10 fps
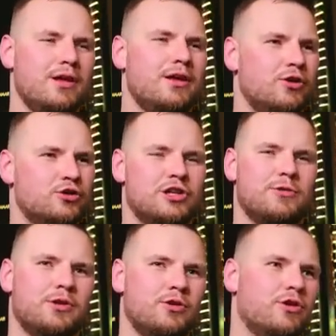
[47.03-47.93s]
usually
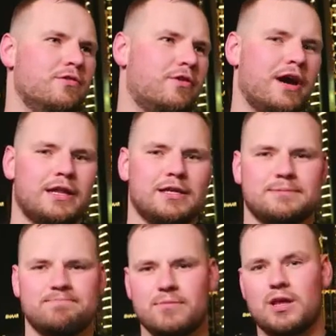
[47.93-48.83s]
we do it on Fridays.
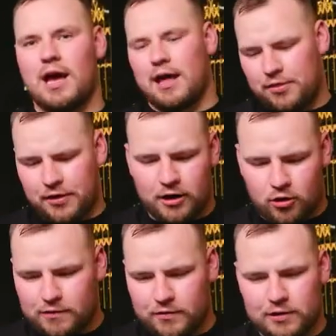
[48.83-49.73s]
And thank you
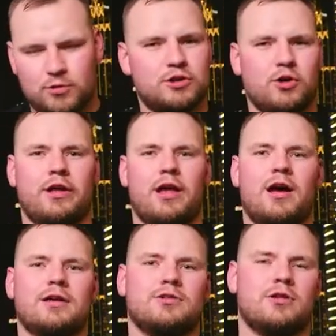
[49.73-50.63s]
everyone for joining
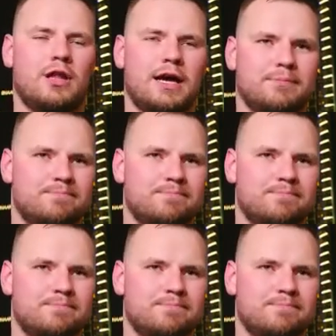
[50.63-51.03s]
us online.